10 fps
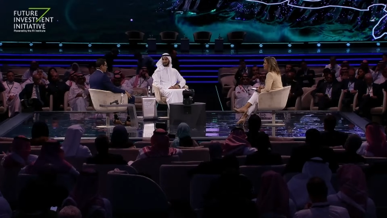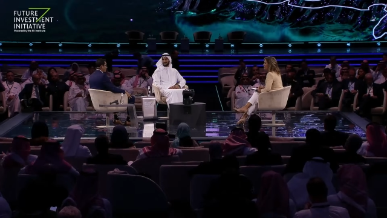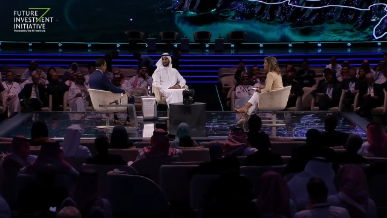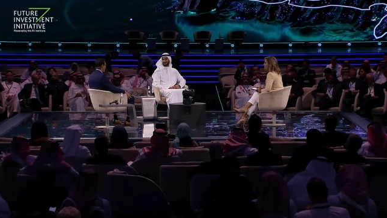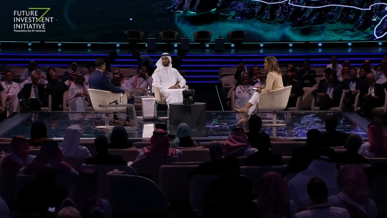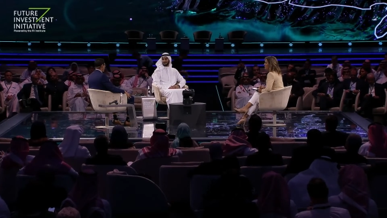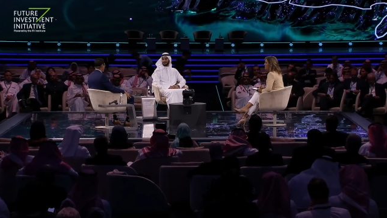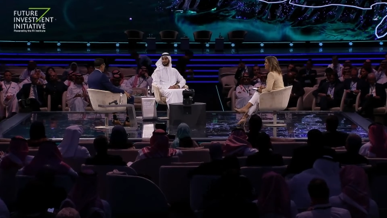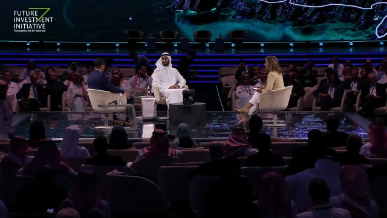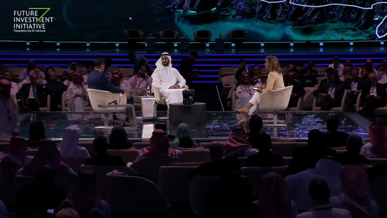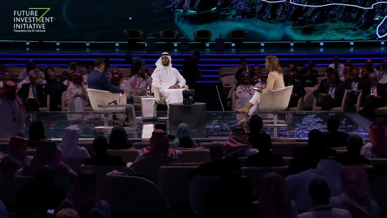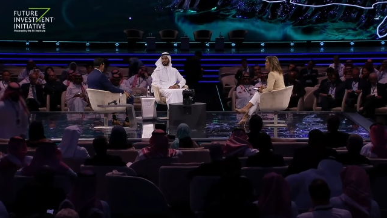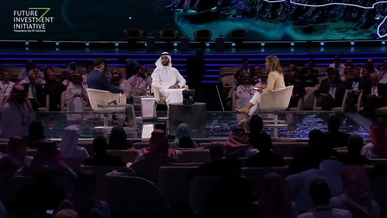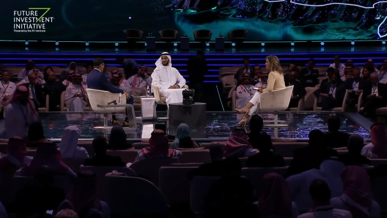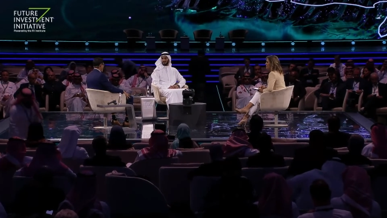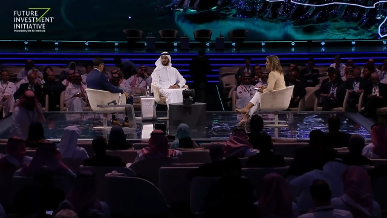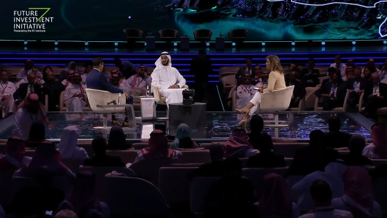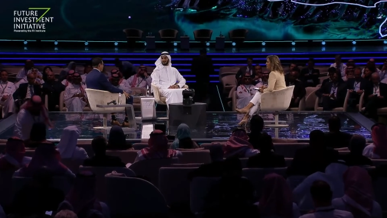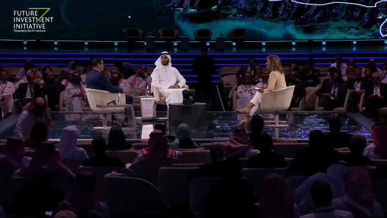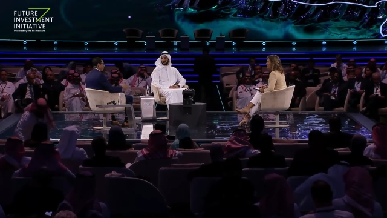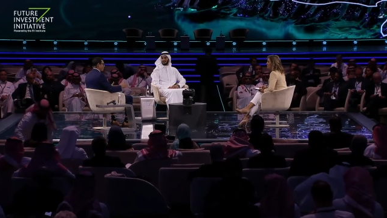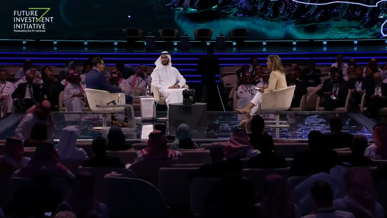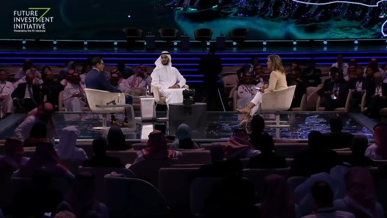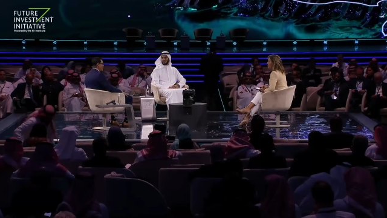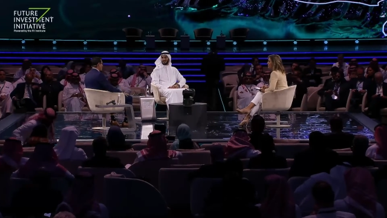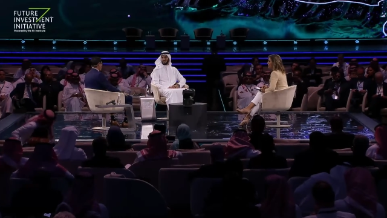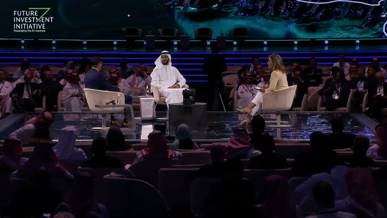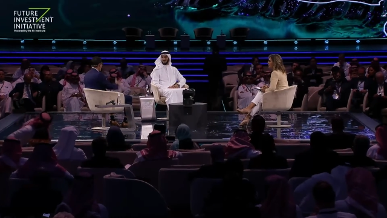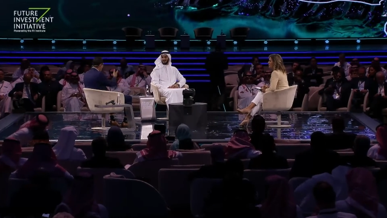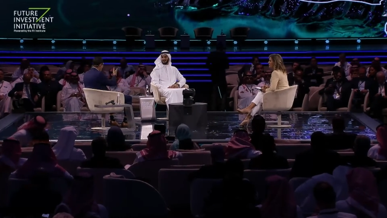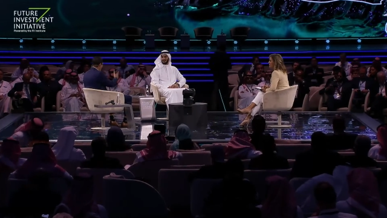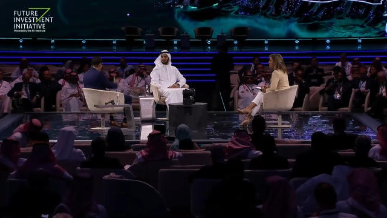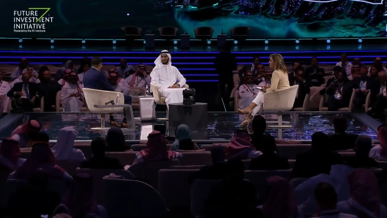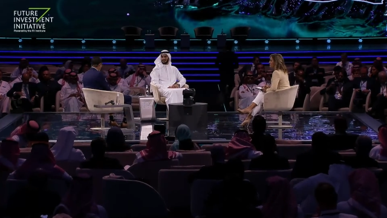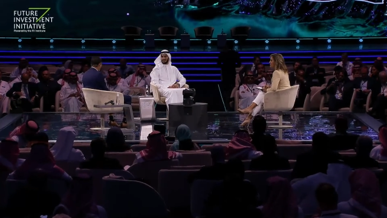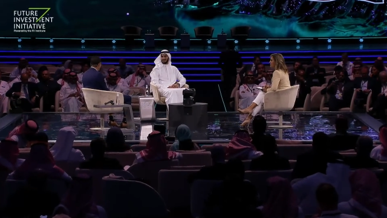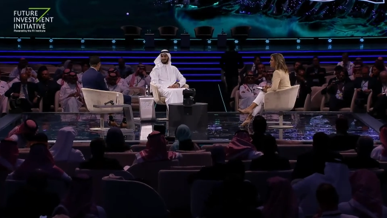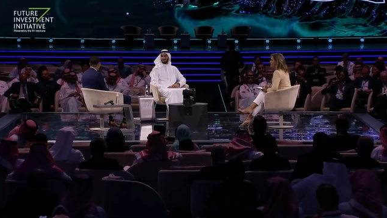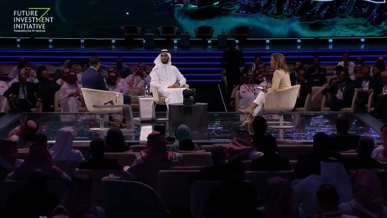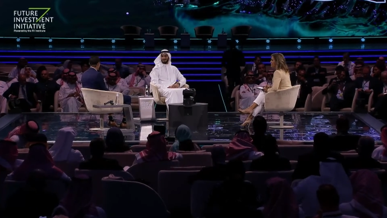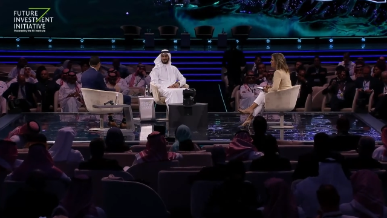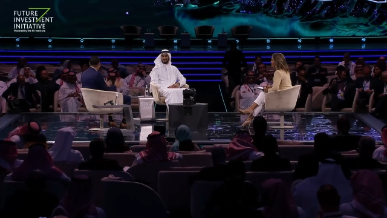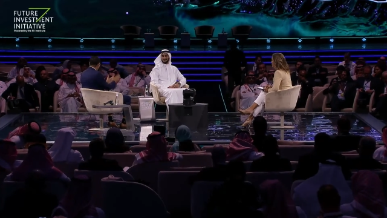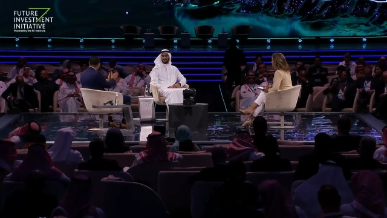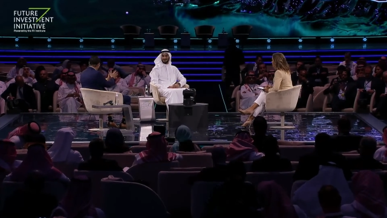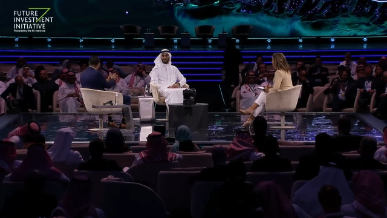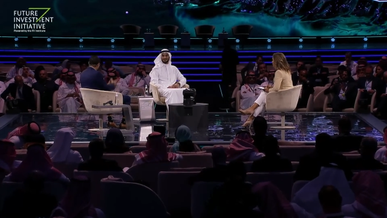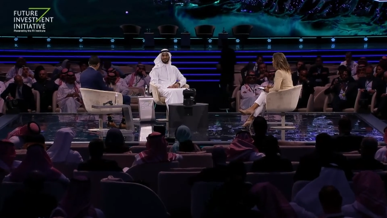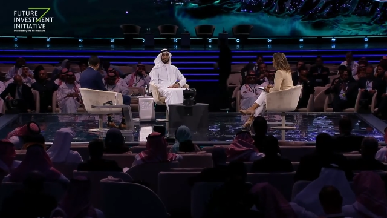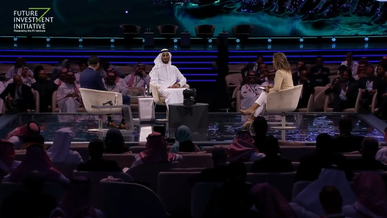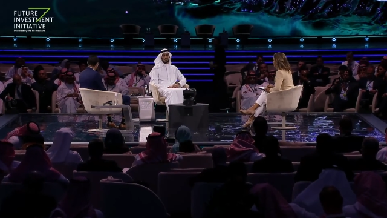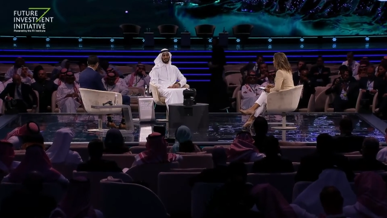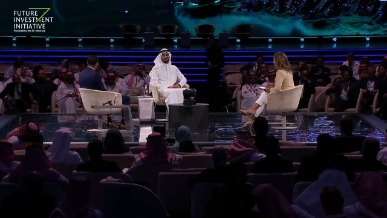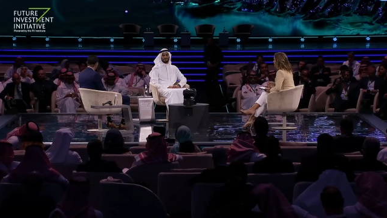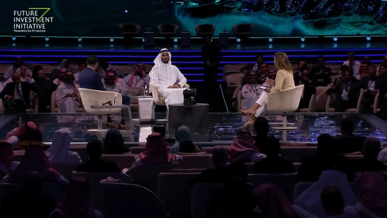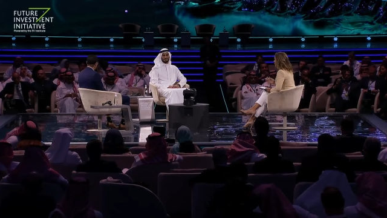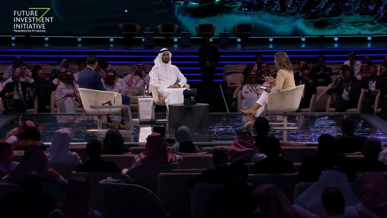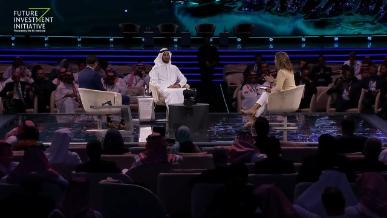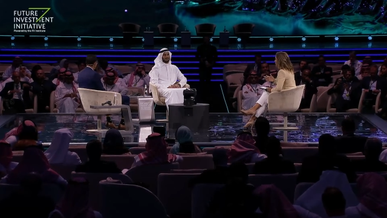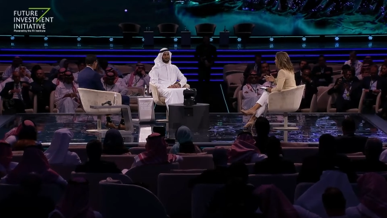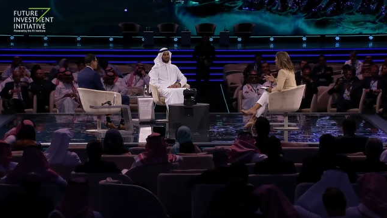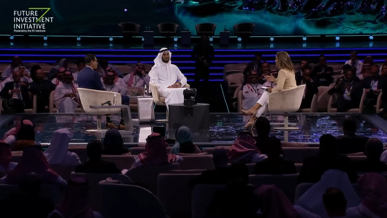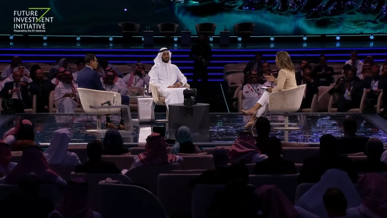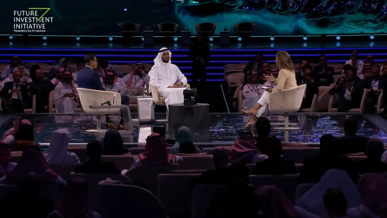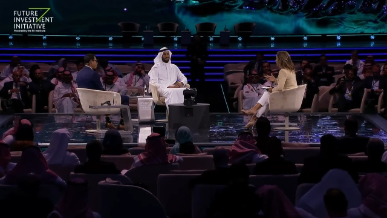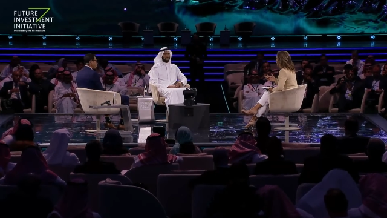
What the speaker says: [unreadable: no face in view]